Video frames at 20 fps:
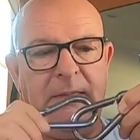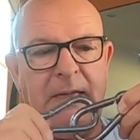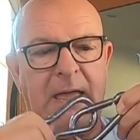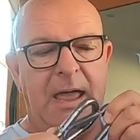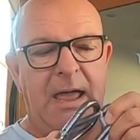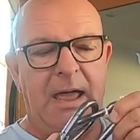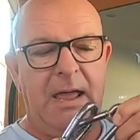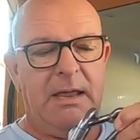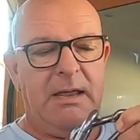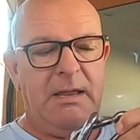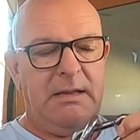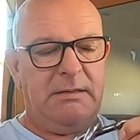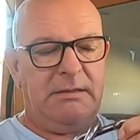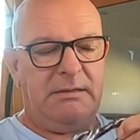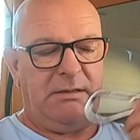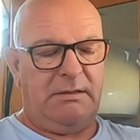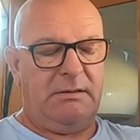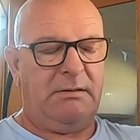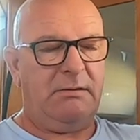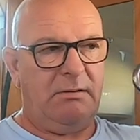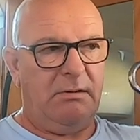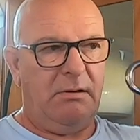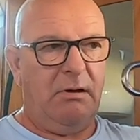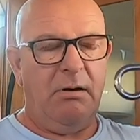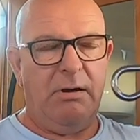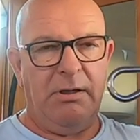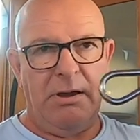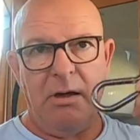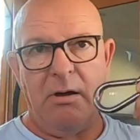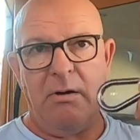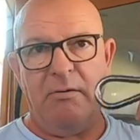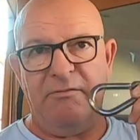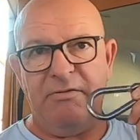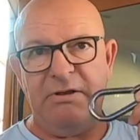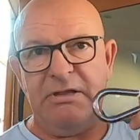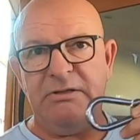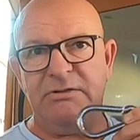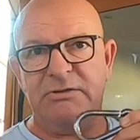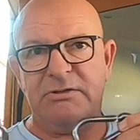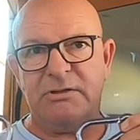and I know of
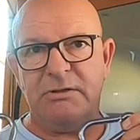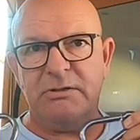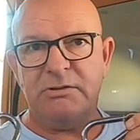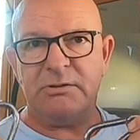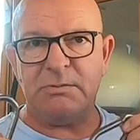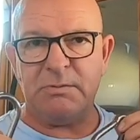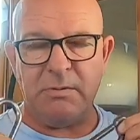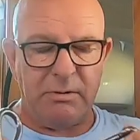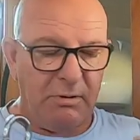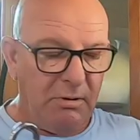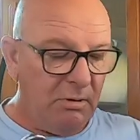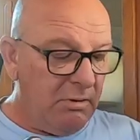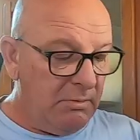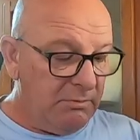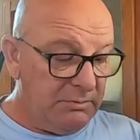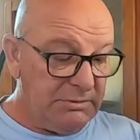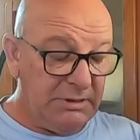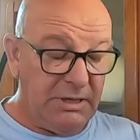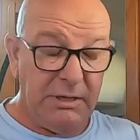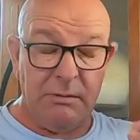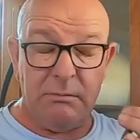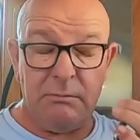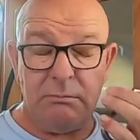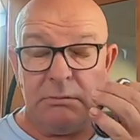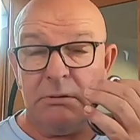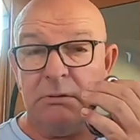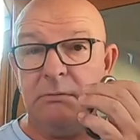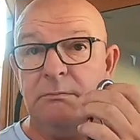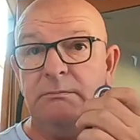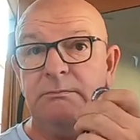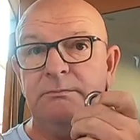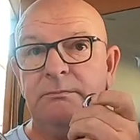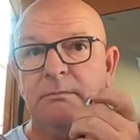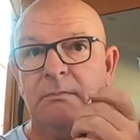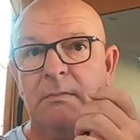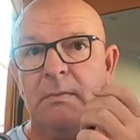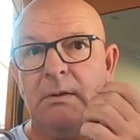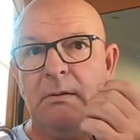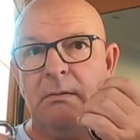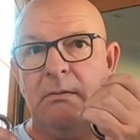an instance where a guy was killed
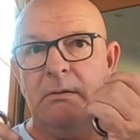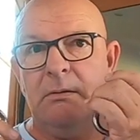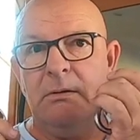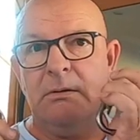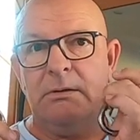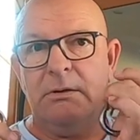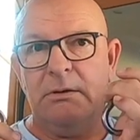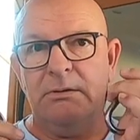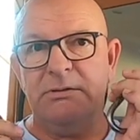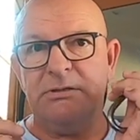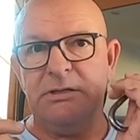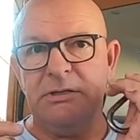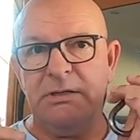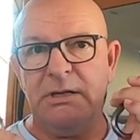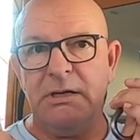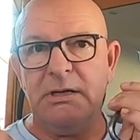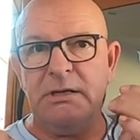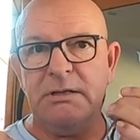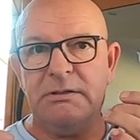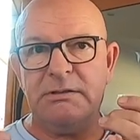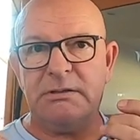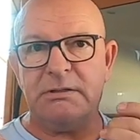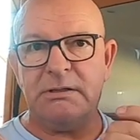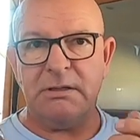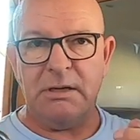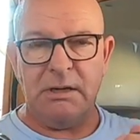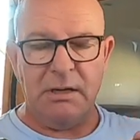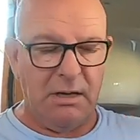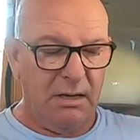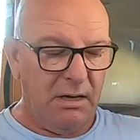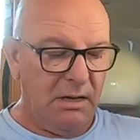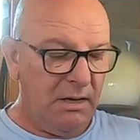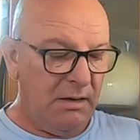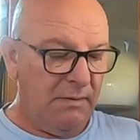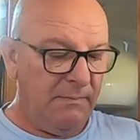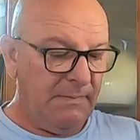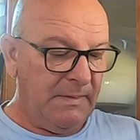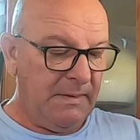using these uh,